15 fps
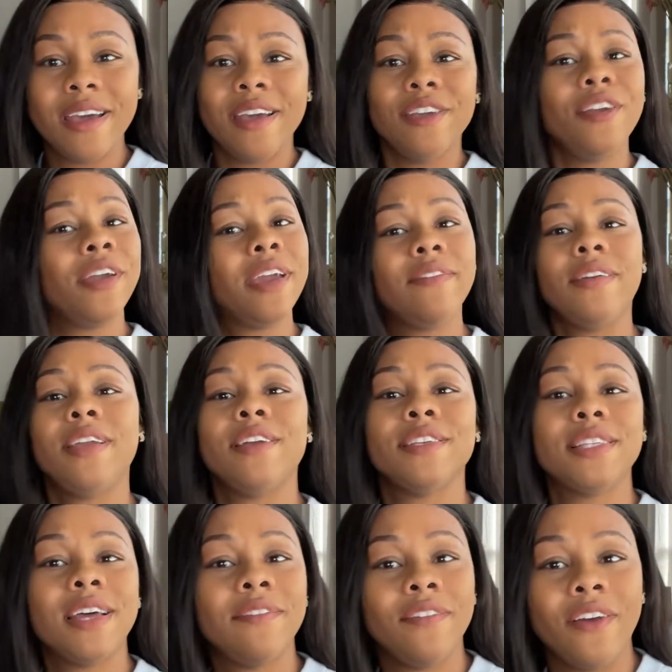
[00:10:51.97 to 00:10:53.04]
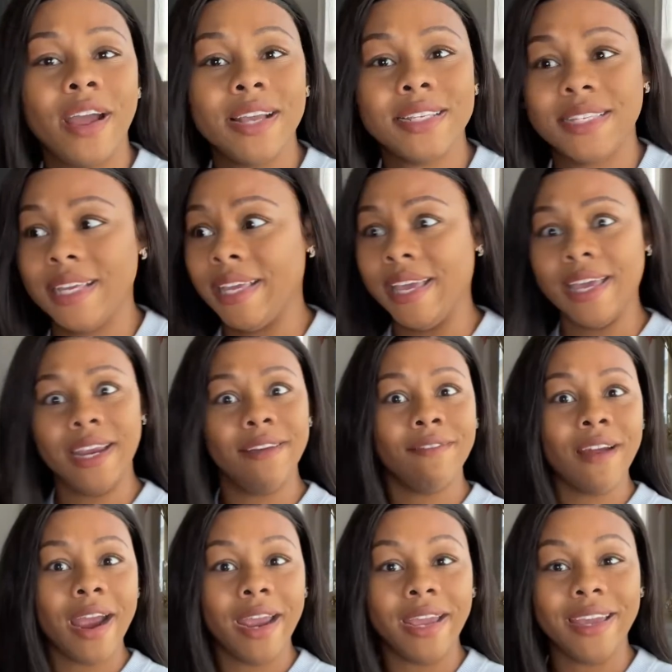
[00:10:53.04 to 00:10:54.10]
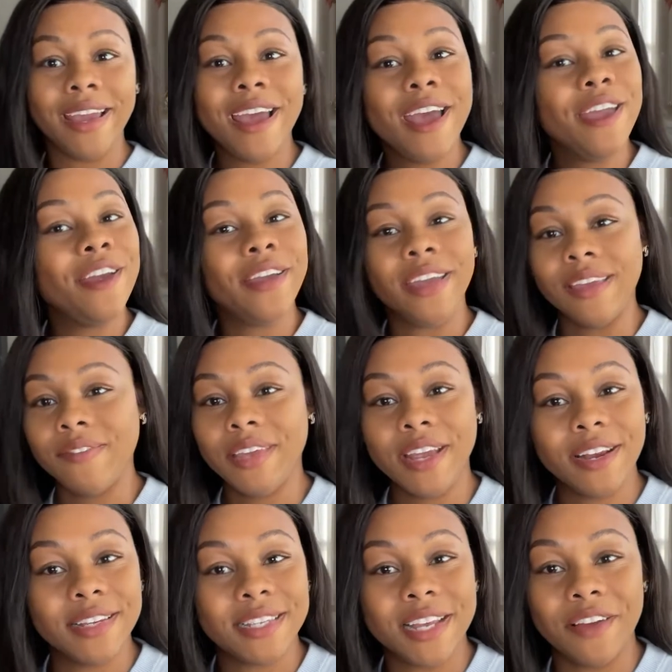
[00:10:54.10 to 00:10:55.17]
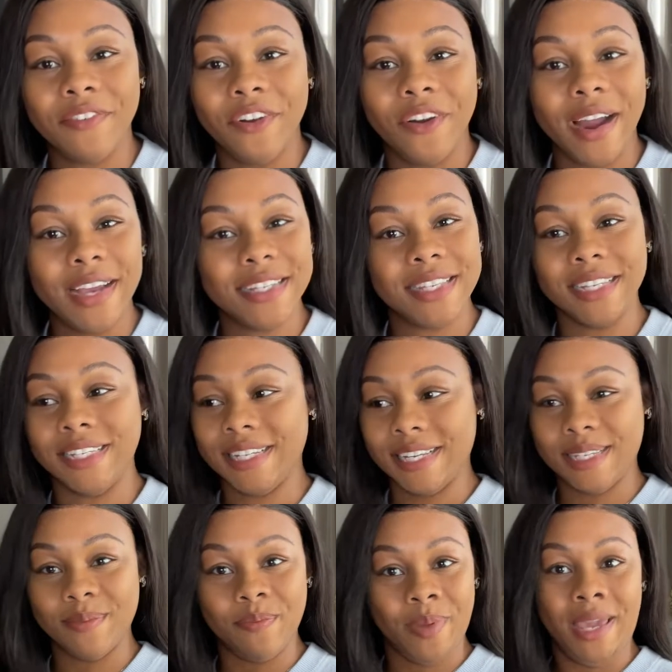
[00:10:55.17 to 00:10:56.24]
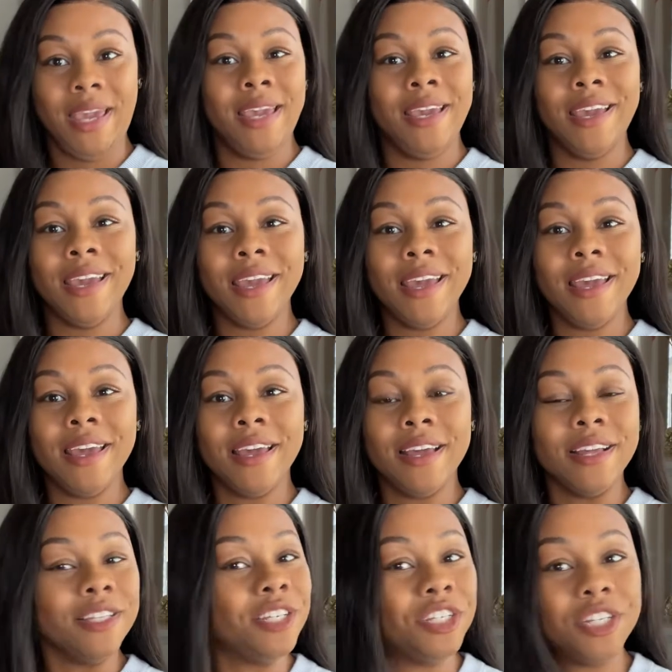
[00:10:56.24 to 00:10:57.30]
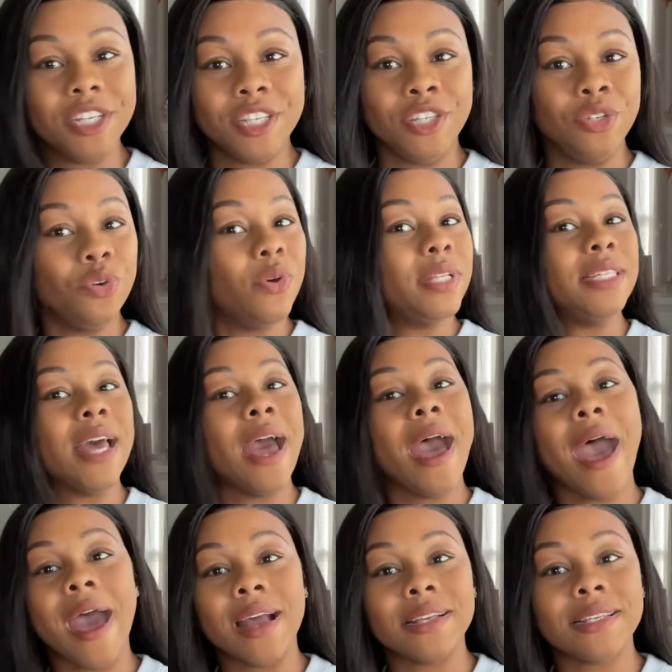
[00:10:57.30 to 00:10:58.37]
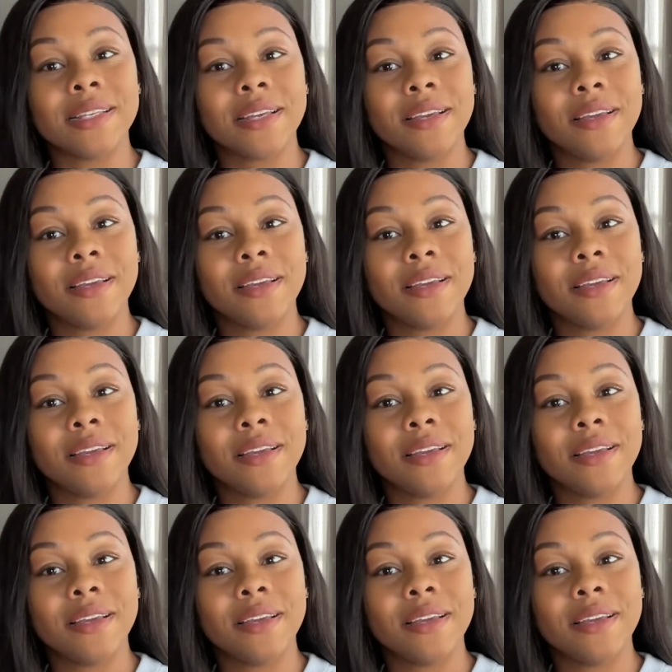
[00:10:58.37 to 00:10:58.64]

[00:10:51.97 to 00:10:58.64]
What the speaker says: You're giving yourself grace to get it right. You're giving yourself grace to just be, to just do a task.